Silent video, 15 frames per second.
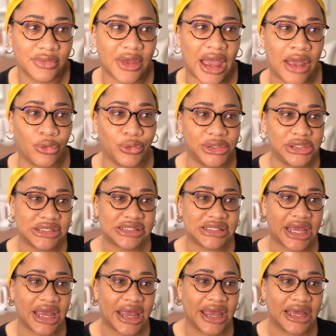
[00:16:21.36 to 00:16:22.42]
will
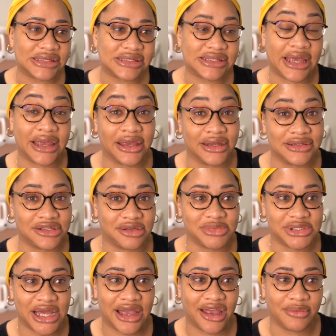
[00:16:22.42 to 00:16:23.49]
say it's taken some
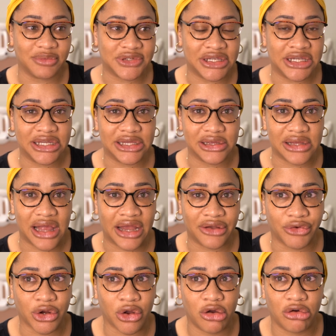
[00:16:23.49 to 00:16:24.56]
time to heal and
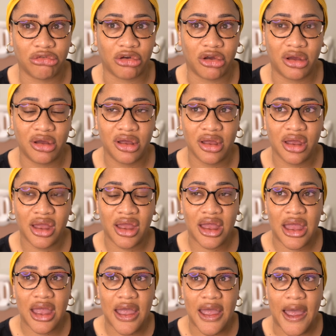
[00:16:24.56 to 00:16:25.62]
recover,
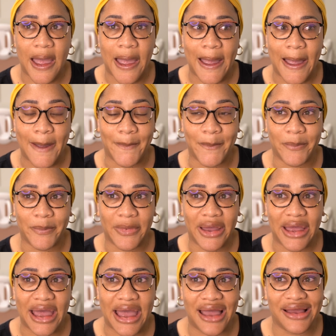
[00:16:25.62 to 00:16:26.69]

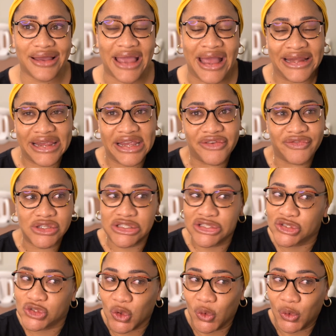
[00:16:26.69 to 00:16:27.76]
and even
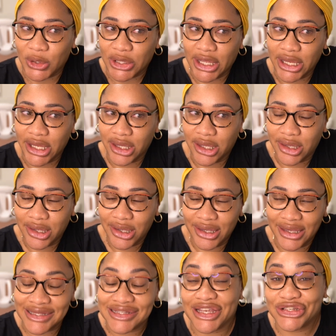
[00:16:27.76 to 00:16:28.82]
so, like,
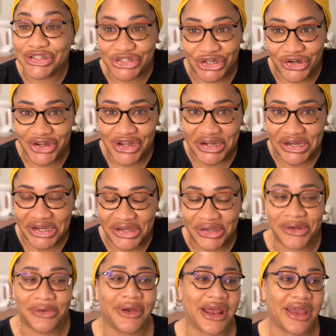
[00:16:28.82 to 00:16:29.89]
it's a journey, you
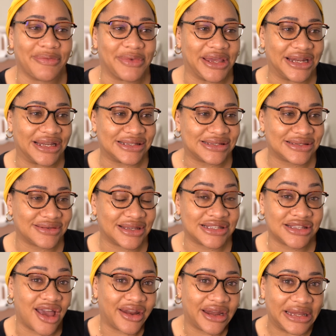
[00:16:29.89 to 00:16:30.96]
know what I mean? It's
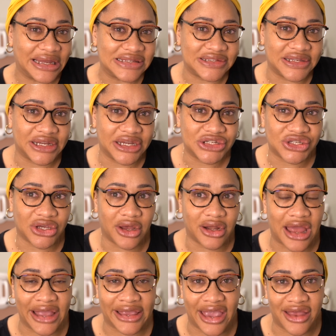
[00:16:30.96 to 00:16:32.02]
not a destination.
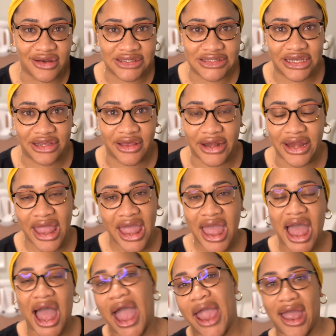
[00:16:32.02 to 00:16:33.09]
I cannot say that
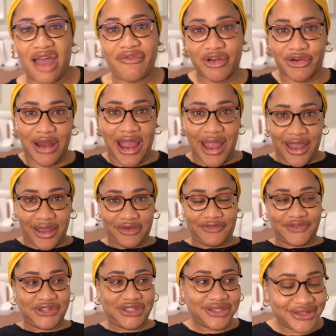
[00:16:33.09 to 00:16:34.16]
I have
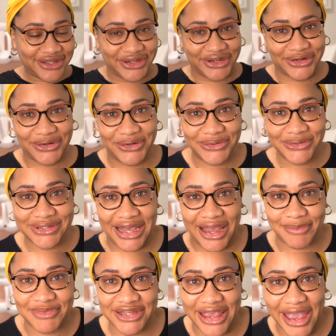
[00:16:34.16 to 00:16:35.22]
arrived, you know,
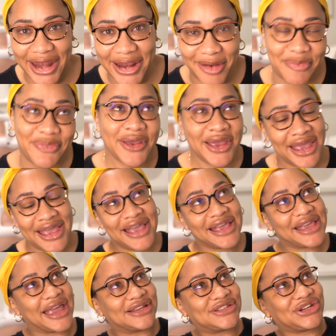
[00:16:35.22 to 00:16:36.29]
time to get up,
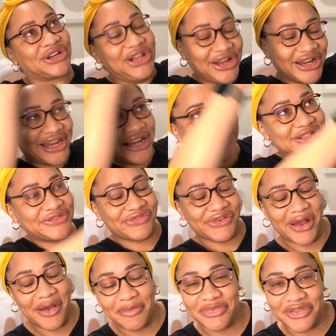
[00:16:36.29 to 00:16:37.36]
get your luggage
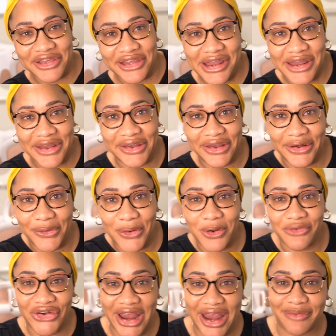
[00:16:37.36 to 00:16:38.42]
from the, you know,
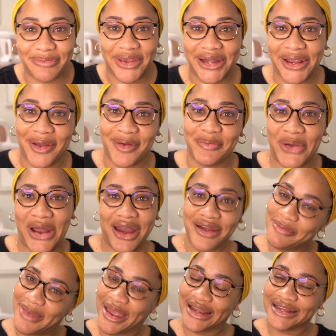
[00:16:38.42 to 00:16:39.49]
overhead bin
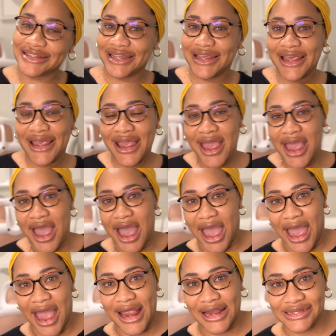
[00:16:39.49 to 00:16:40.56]
compartment
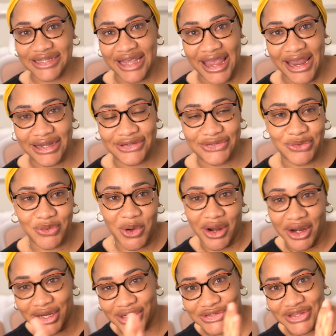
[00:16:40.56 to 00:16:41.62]
and head
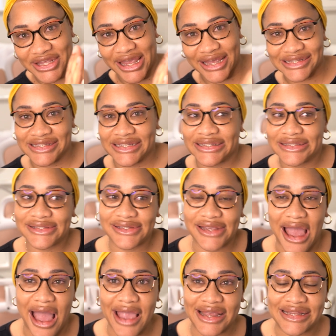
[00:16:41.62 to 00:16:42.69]
towards the exit.
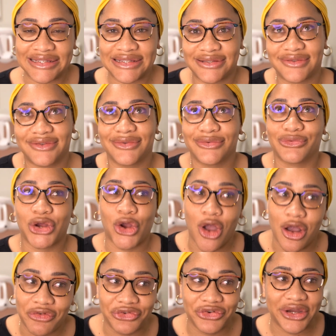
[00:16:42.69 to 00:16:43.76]
It's
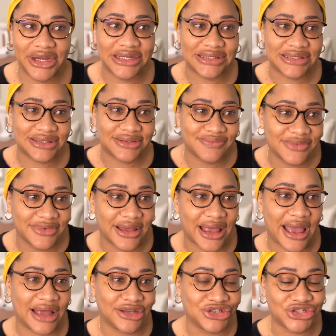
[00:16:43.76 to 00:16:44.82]
recovery's
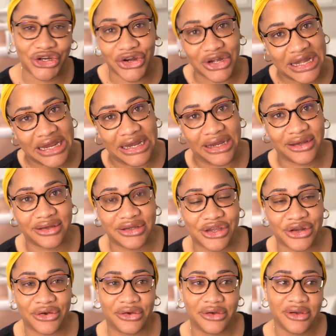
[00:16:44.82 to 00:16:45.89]
a journey, you
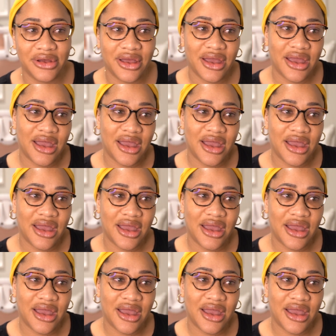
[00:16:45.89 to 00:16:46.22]
know.